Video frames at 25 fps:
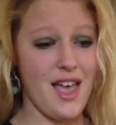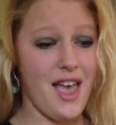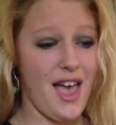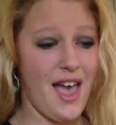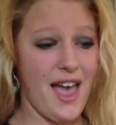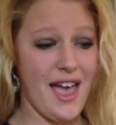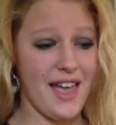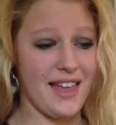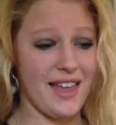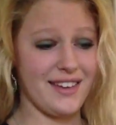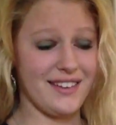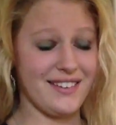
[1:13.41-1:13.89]

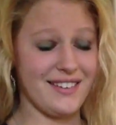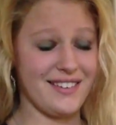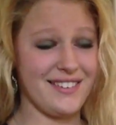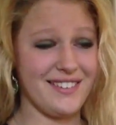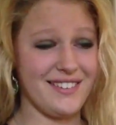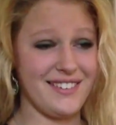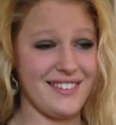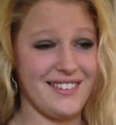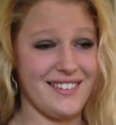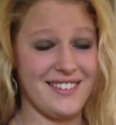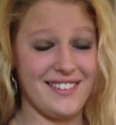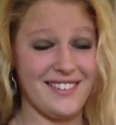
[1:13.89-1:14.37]
and
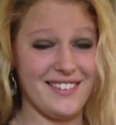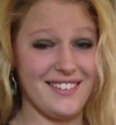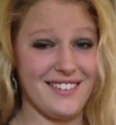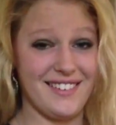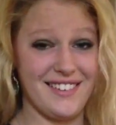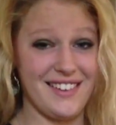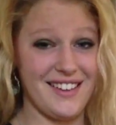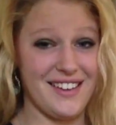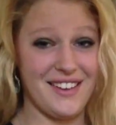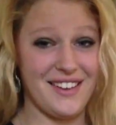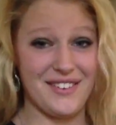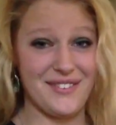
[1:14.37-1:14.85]

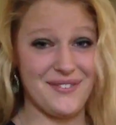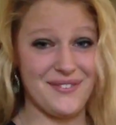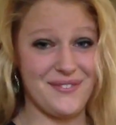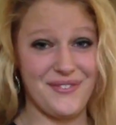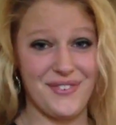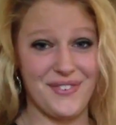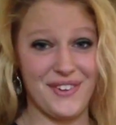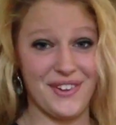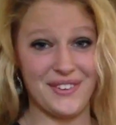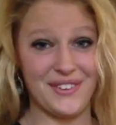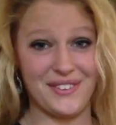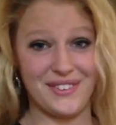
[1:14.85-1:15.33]
it
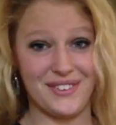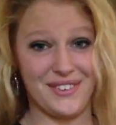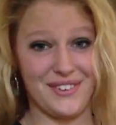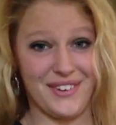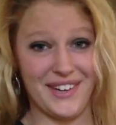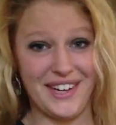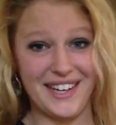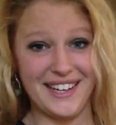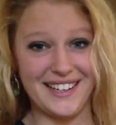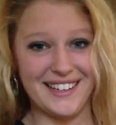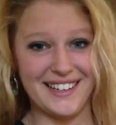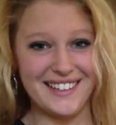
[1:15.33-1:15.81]
feels
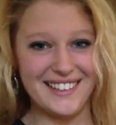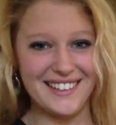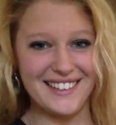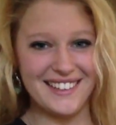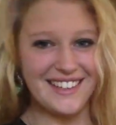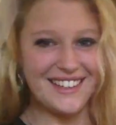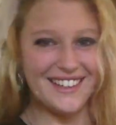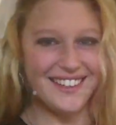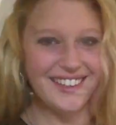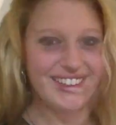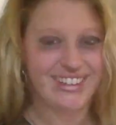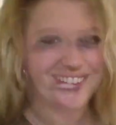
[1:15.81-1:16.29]
great.
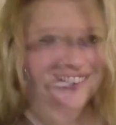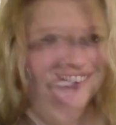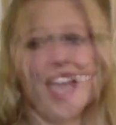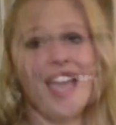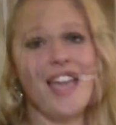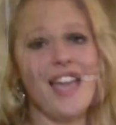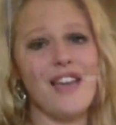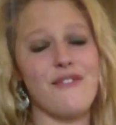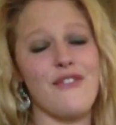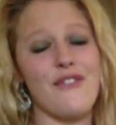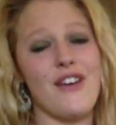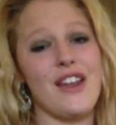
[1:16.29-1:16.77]

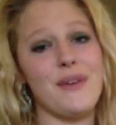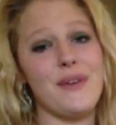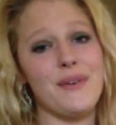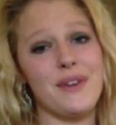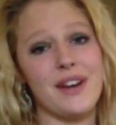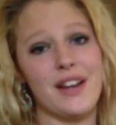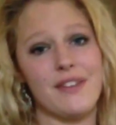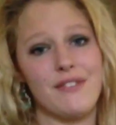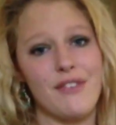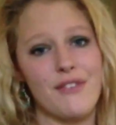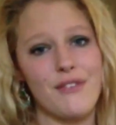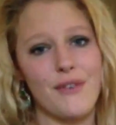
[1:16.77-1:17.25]
If
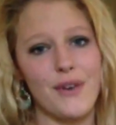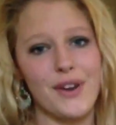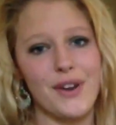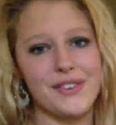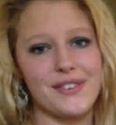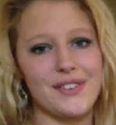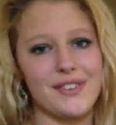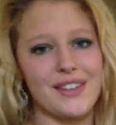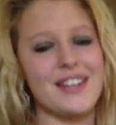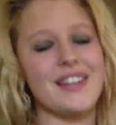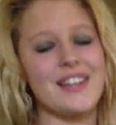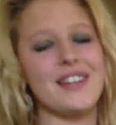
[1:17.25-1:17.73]
anyone ever
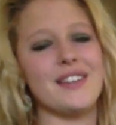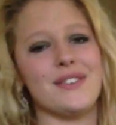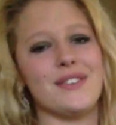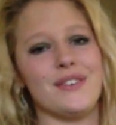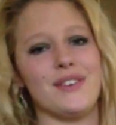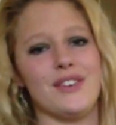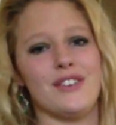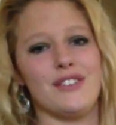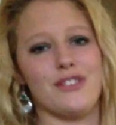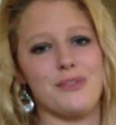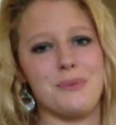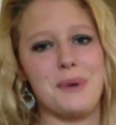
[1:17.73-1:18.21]
voiced any
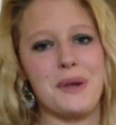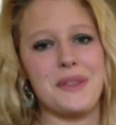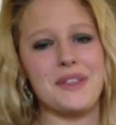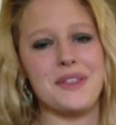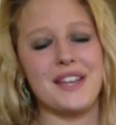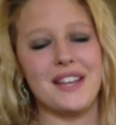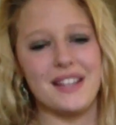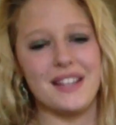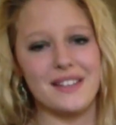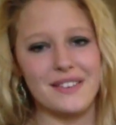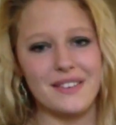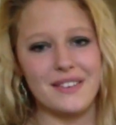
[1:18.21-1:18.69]
concerns about
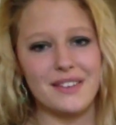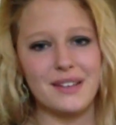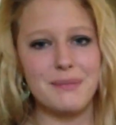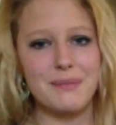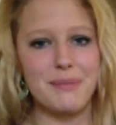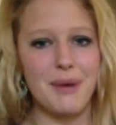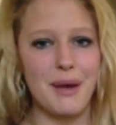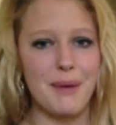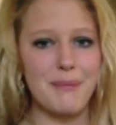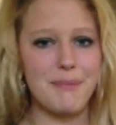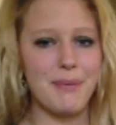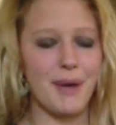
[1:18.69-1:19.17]
the
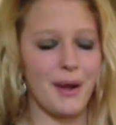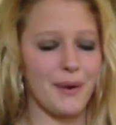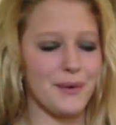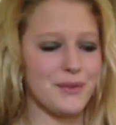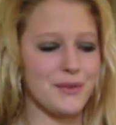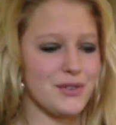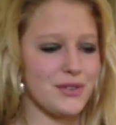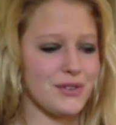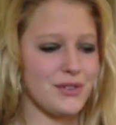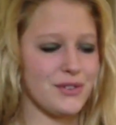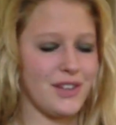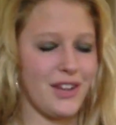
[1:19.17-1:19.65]
insulin pump, I
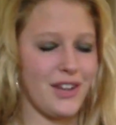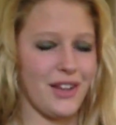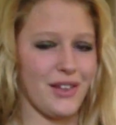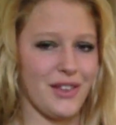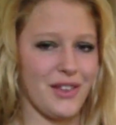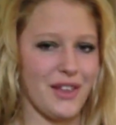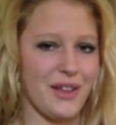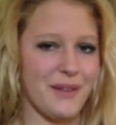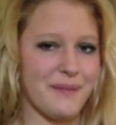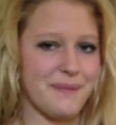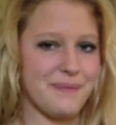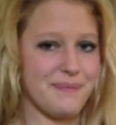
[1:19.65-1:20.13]
would just tell
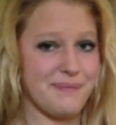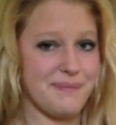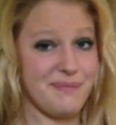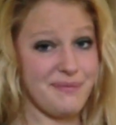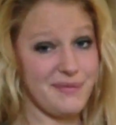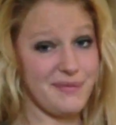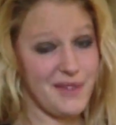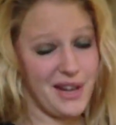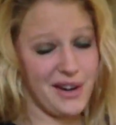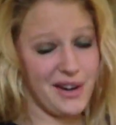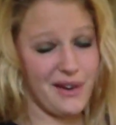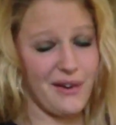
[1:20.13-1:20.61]
them,
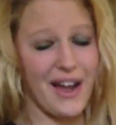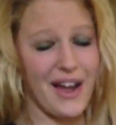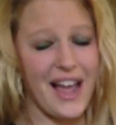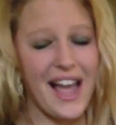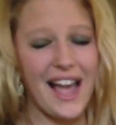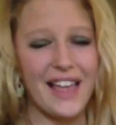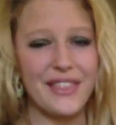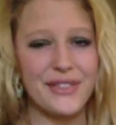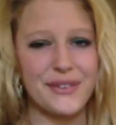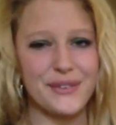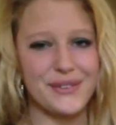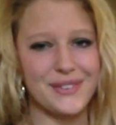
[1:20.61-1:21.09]
you know, I
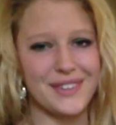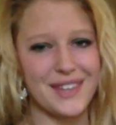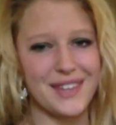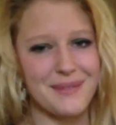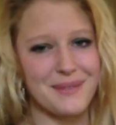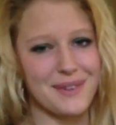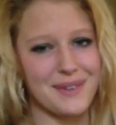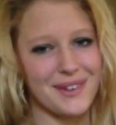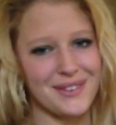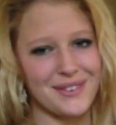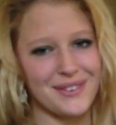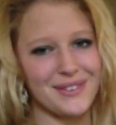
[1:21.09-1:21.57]
had the
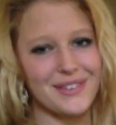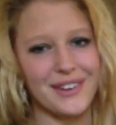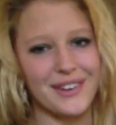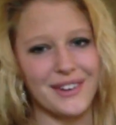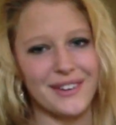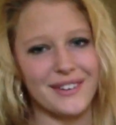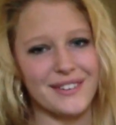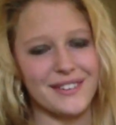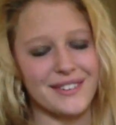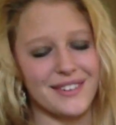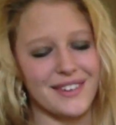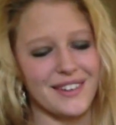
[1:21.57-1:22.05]
same
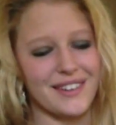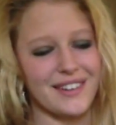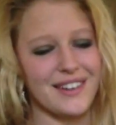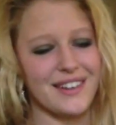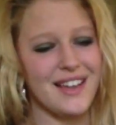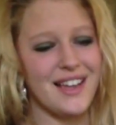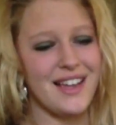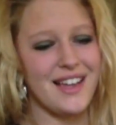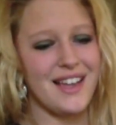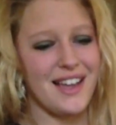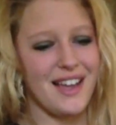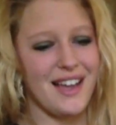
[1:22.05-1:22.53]
concerns and
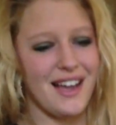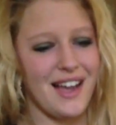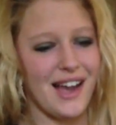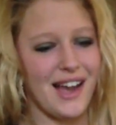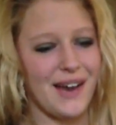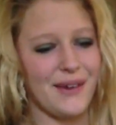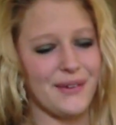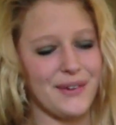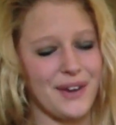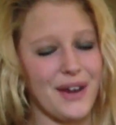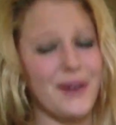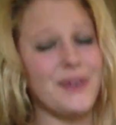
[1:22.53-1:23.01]

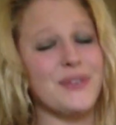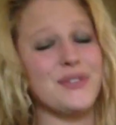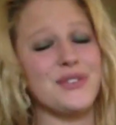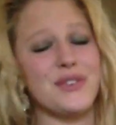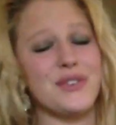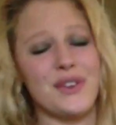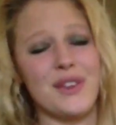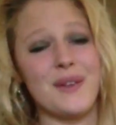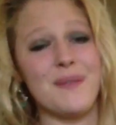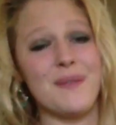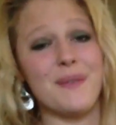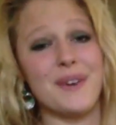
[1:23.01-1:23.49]
I would, I would
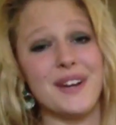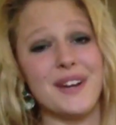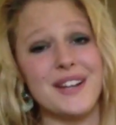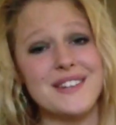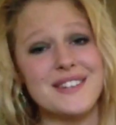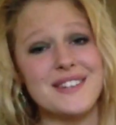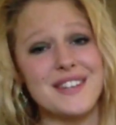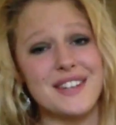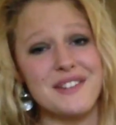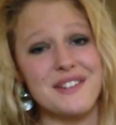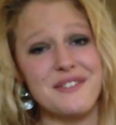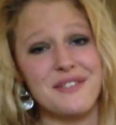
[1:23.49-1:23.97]
show them what
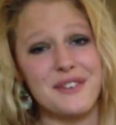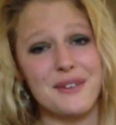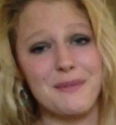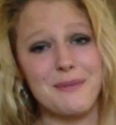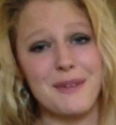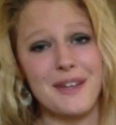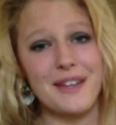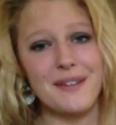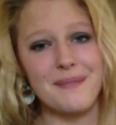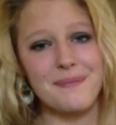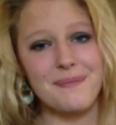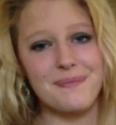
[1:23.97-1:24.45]
it did for
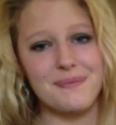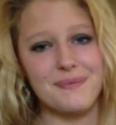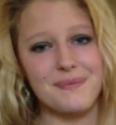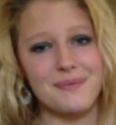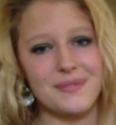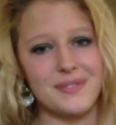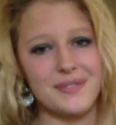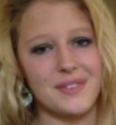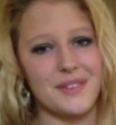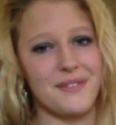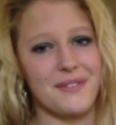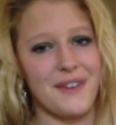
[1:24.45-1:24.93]
me.
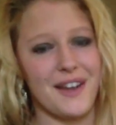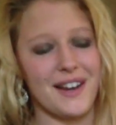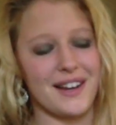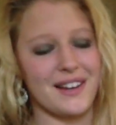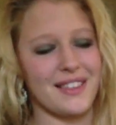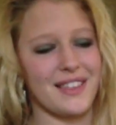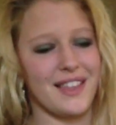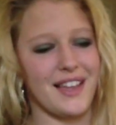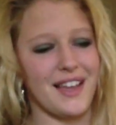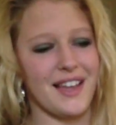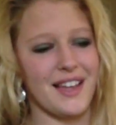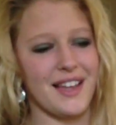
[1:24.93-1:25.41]
The
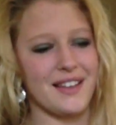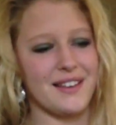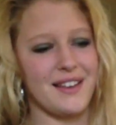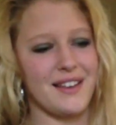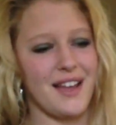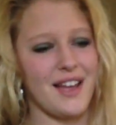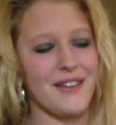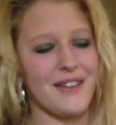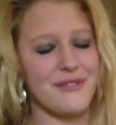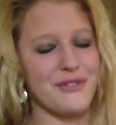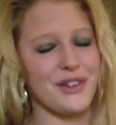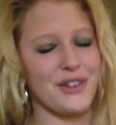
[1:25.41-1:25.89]
fact that
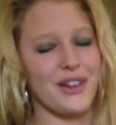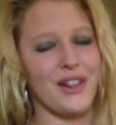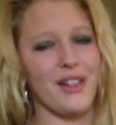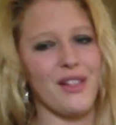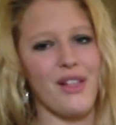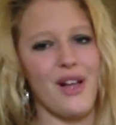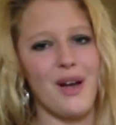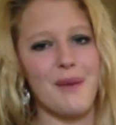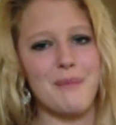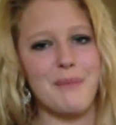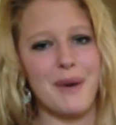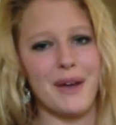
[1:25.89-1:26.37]
I feel a
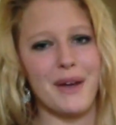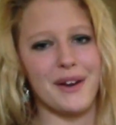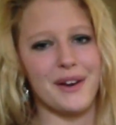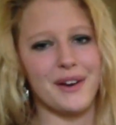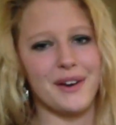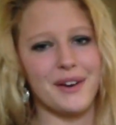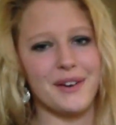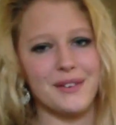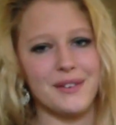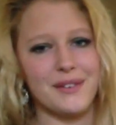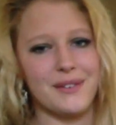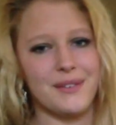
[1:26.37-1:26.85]
lot
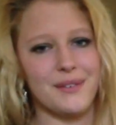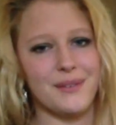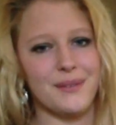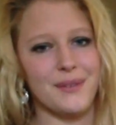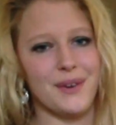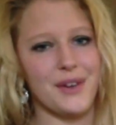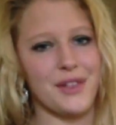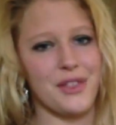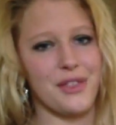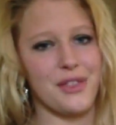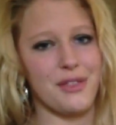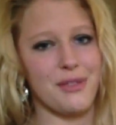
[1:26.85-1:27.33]
better
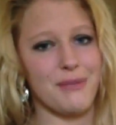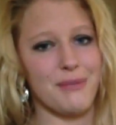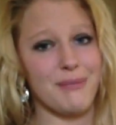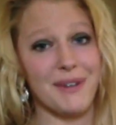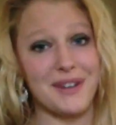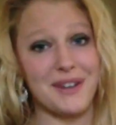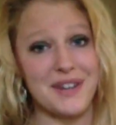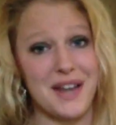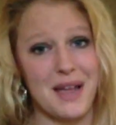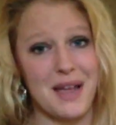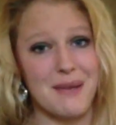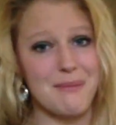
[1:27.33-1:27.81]
with
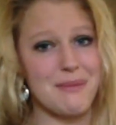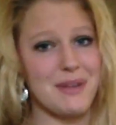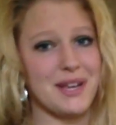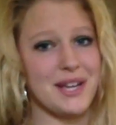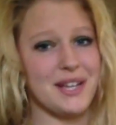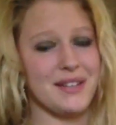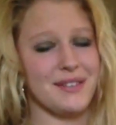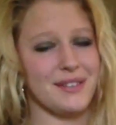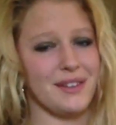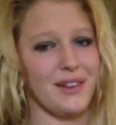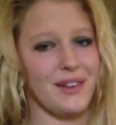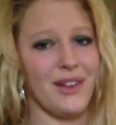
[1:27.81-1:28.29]
my
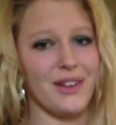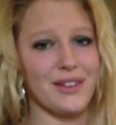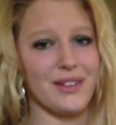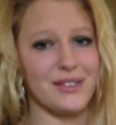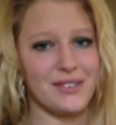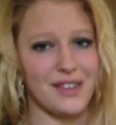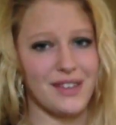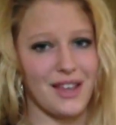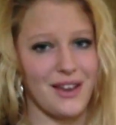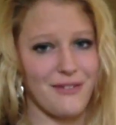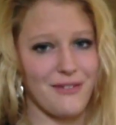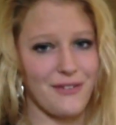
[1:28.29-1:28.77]
diabetes and a lot
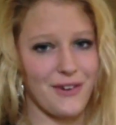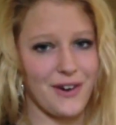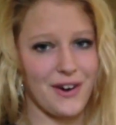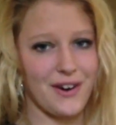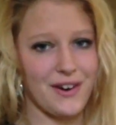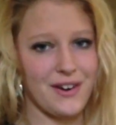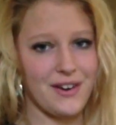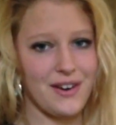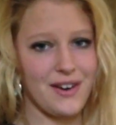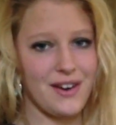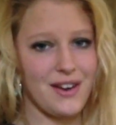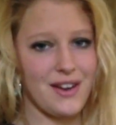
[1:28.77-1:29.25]
safer,